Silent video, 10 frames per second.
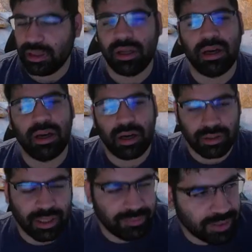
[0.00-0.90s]
Oh,
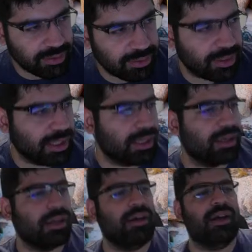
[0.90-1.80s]
you have yet to take
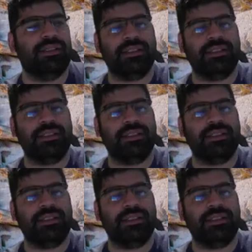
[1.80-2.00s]
it. Oh, I see.